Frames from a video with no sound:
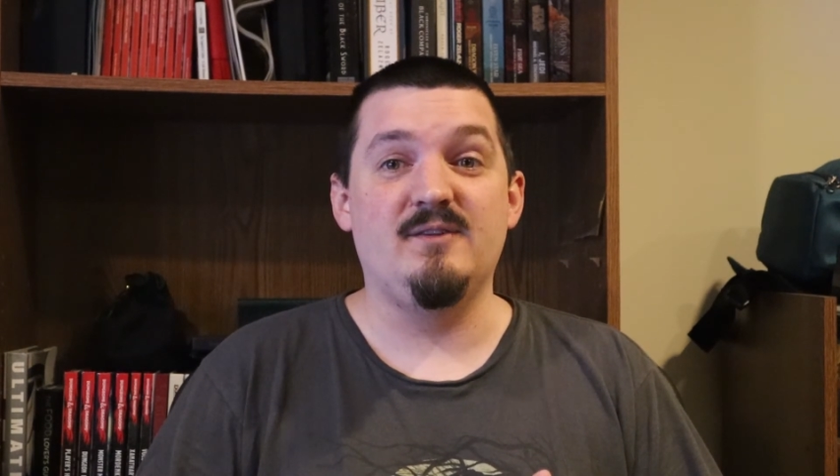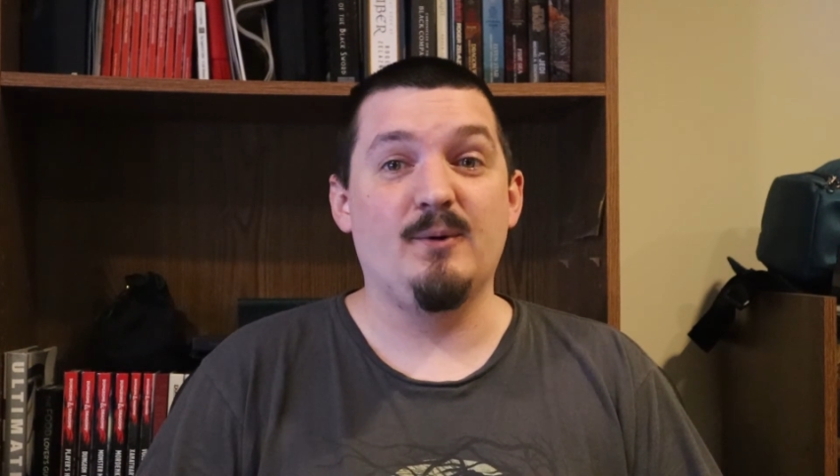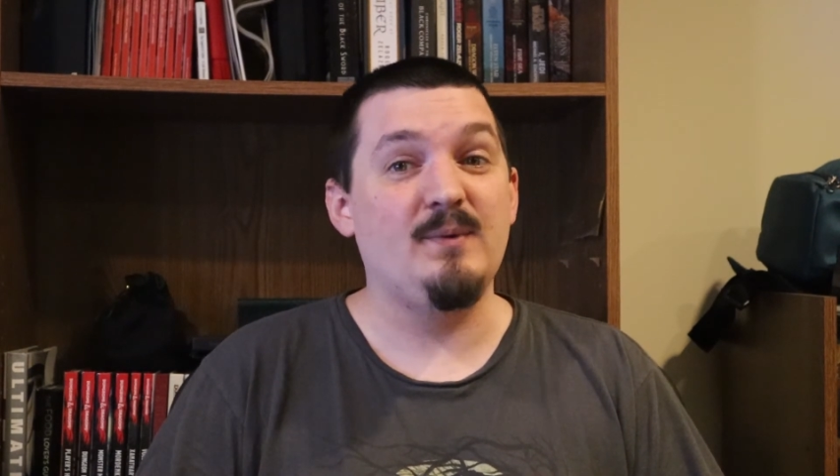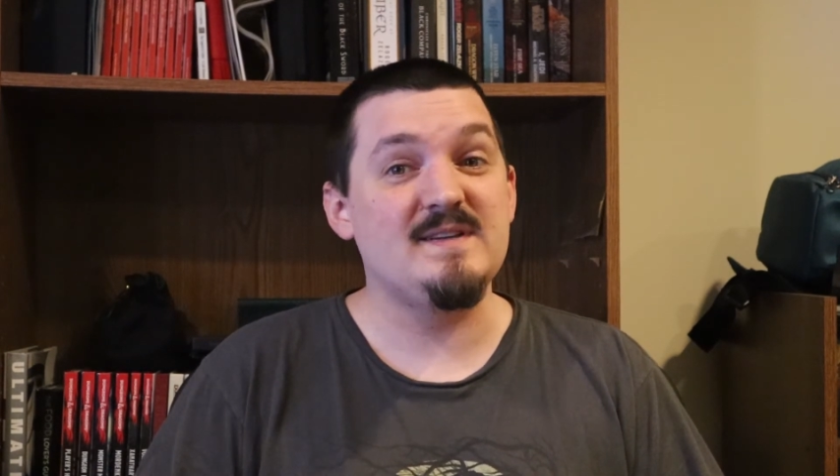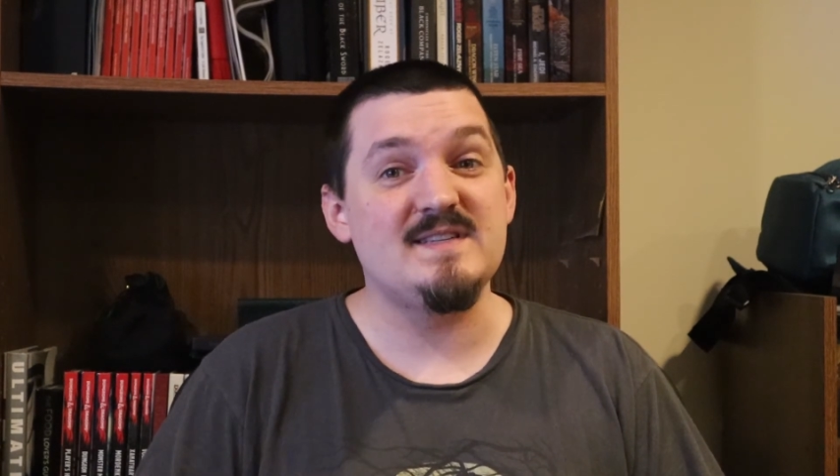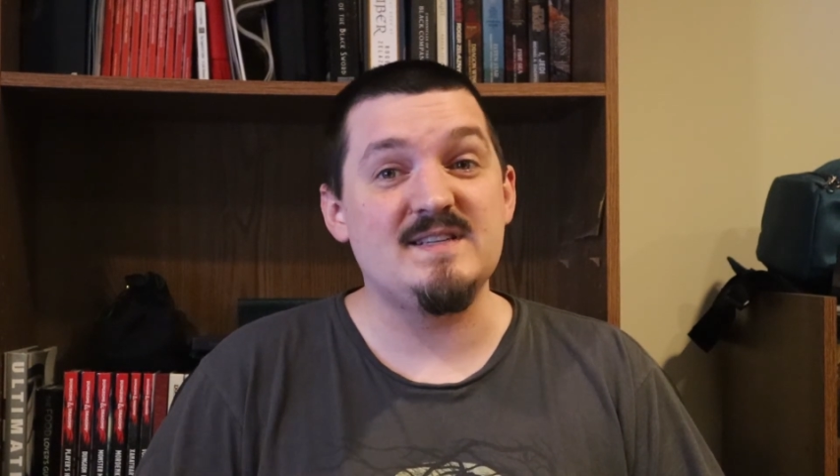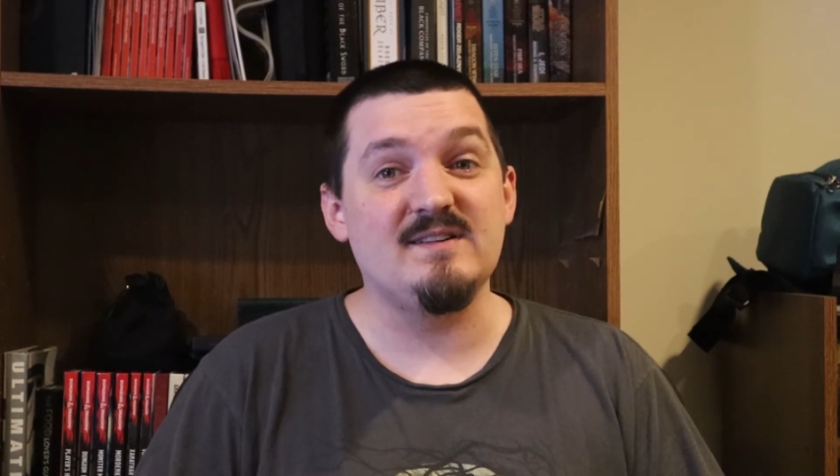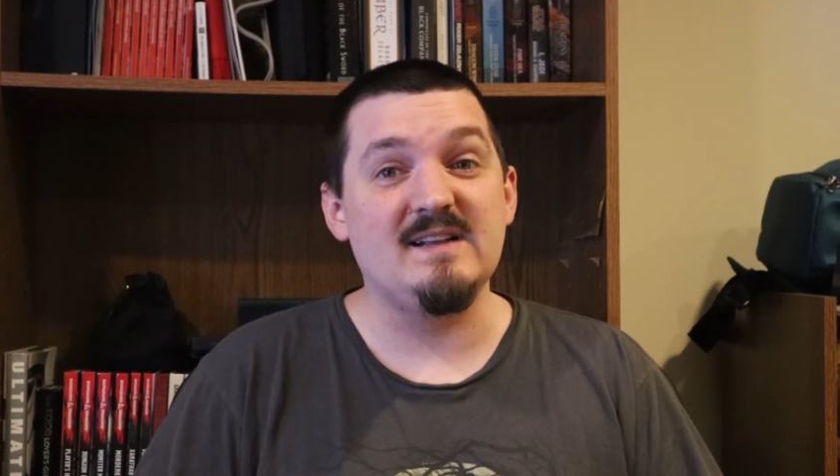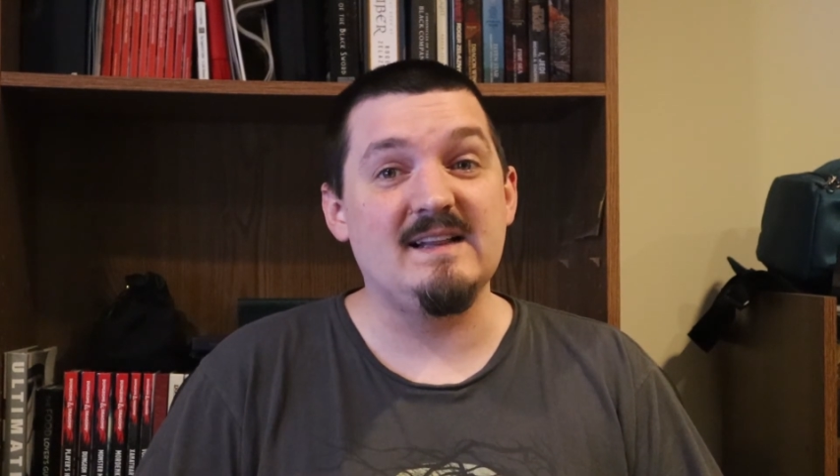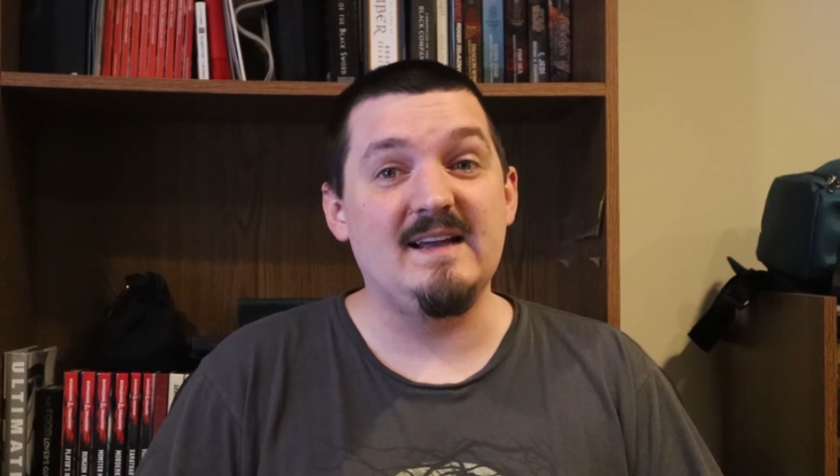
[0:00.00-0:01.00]
don't
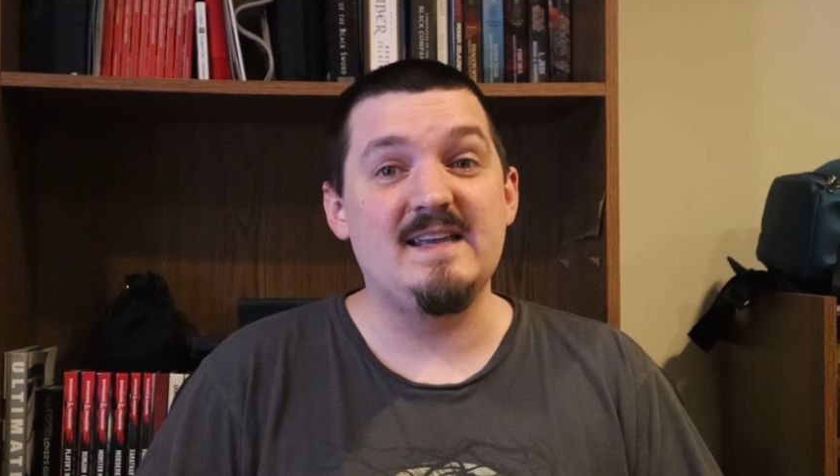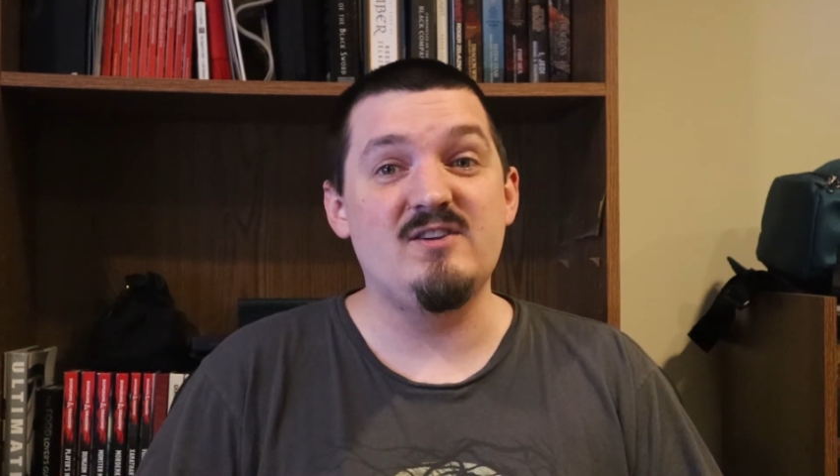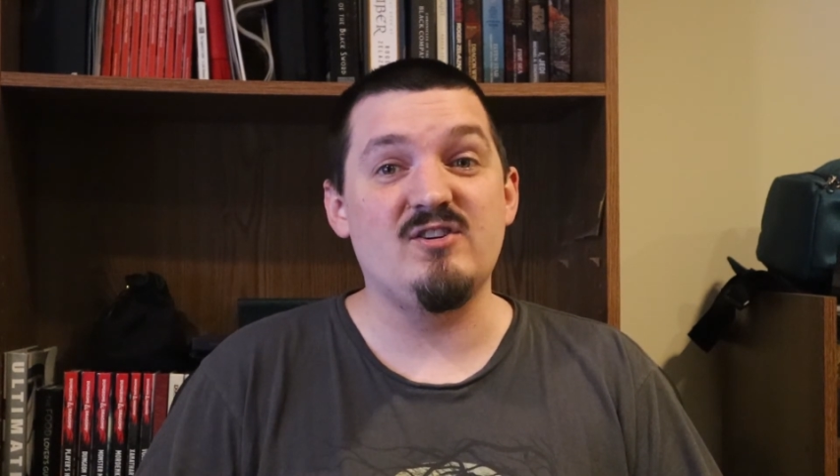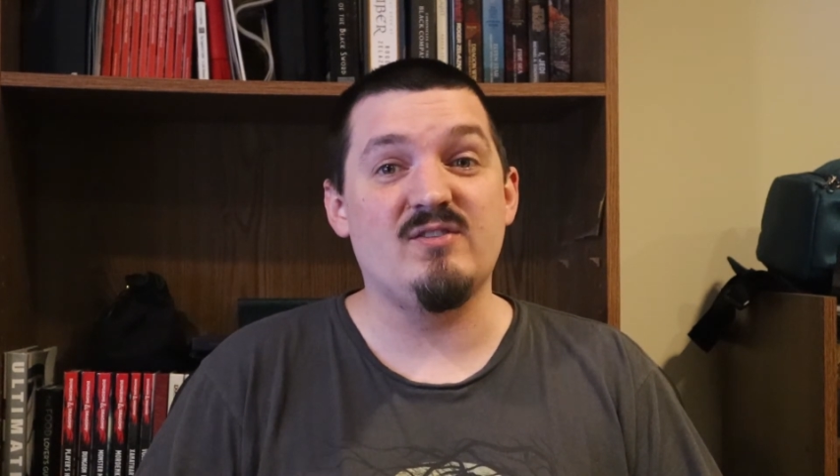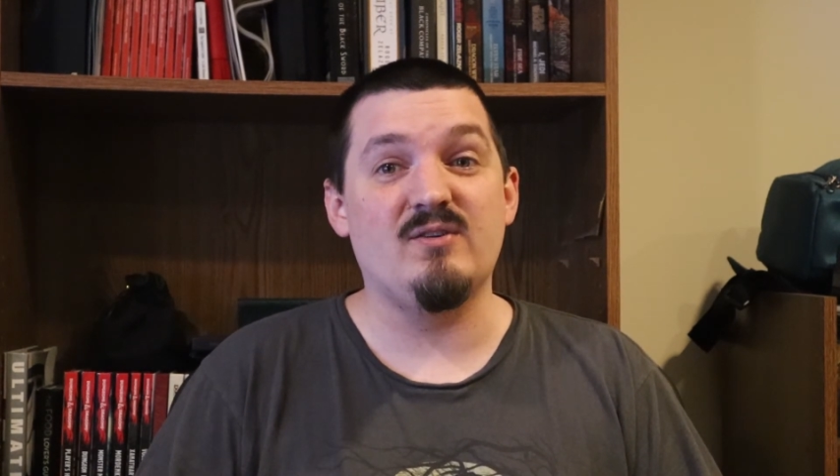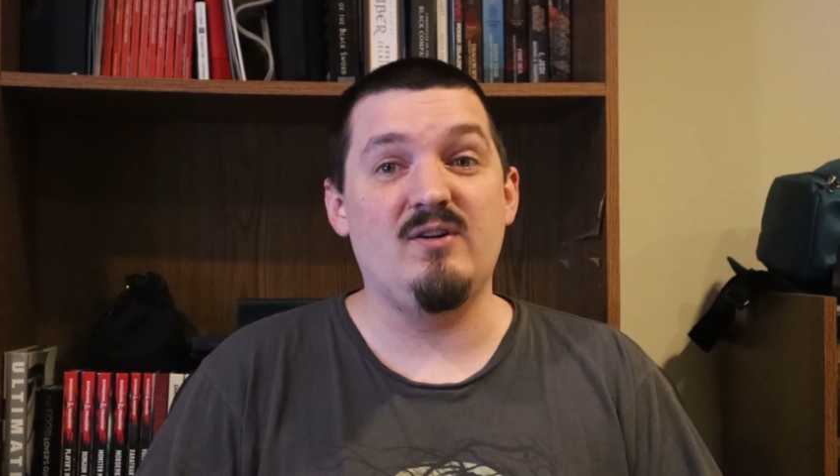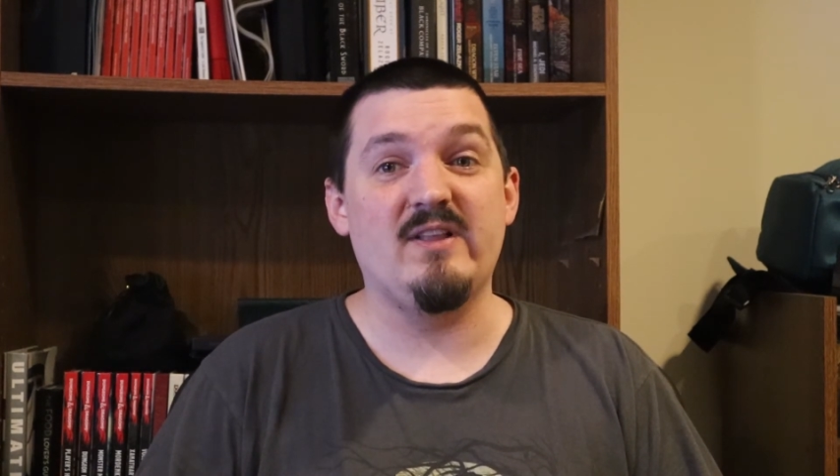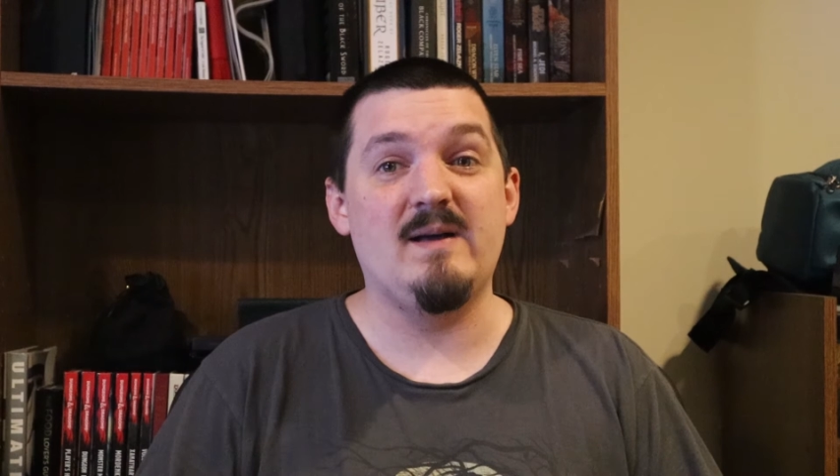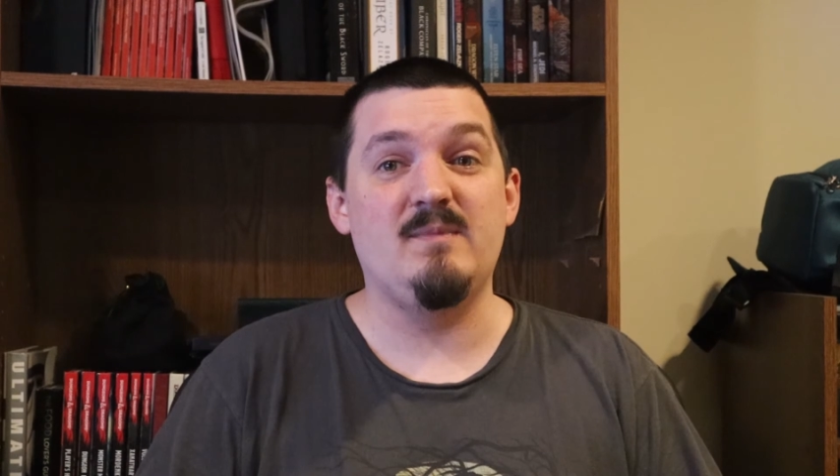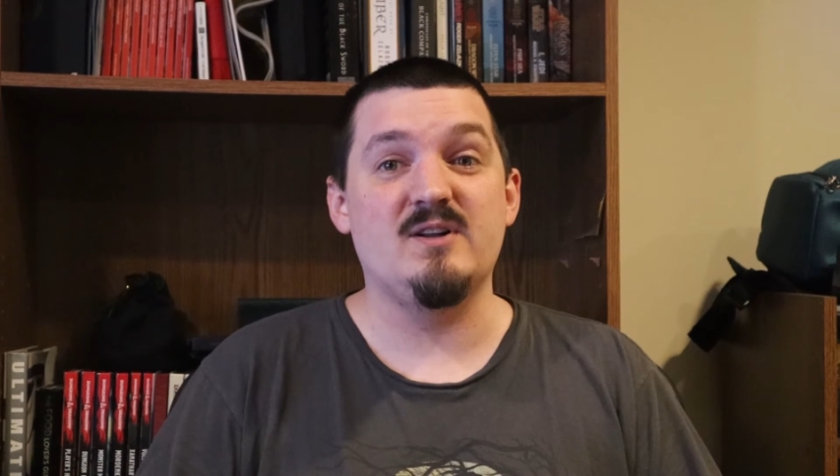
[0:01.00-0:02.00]
necessarily like each other all
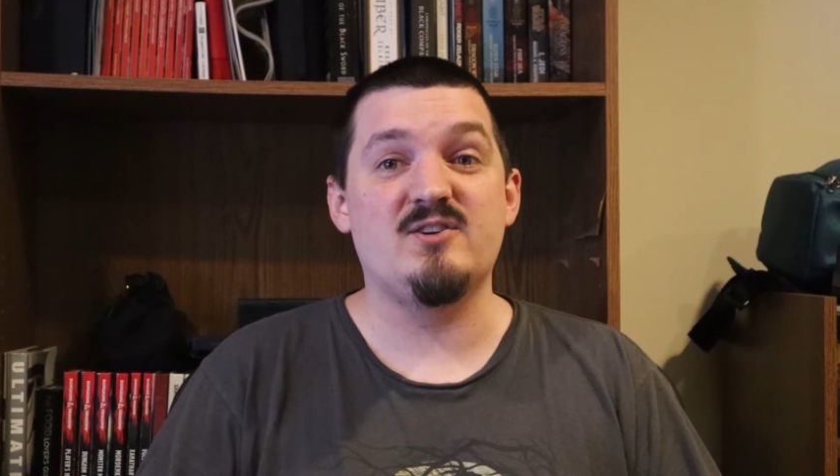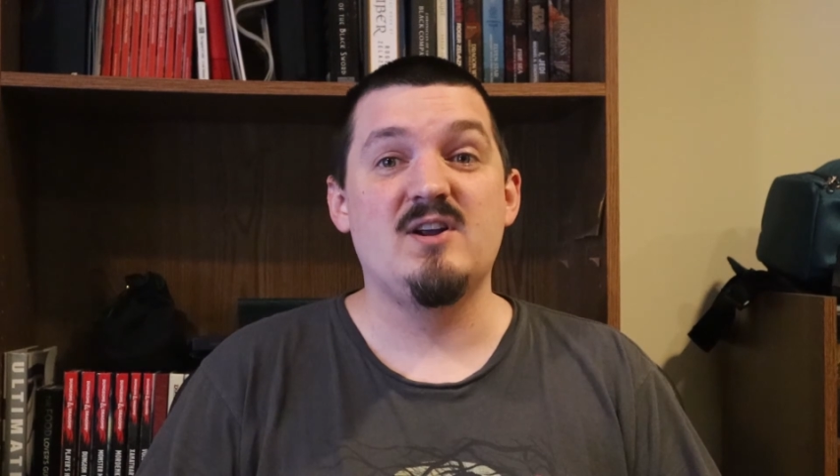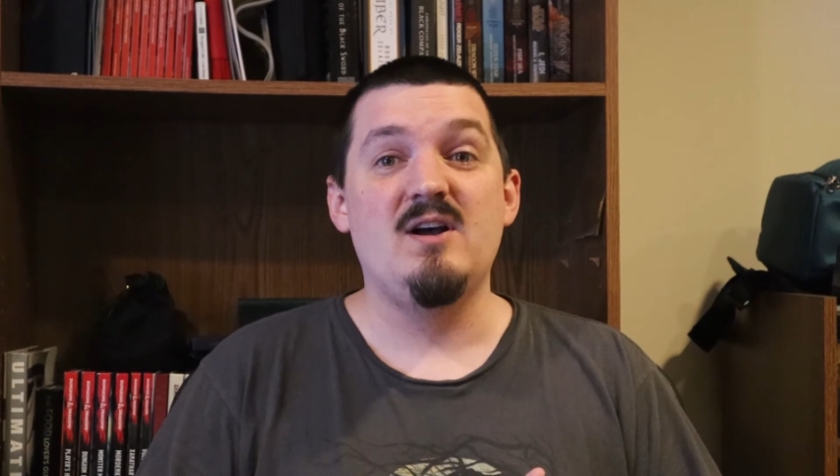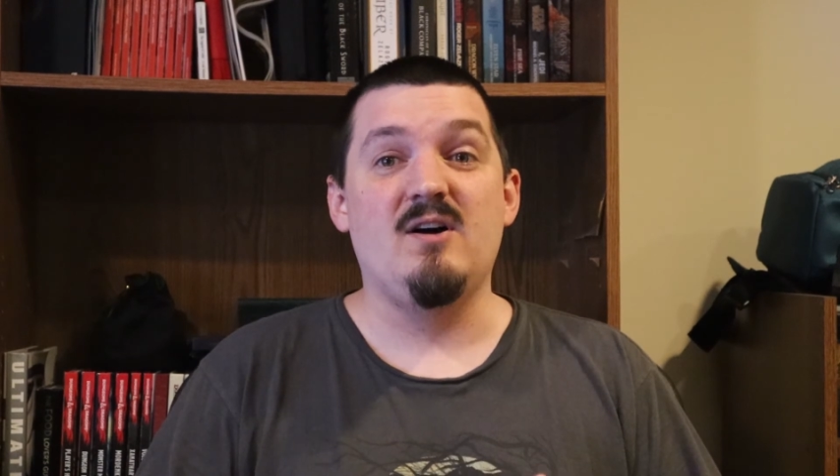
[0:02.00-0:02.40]
that much,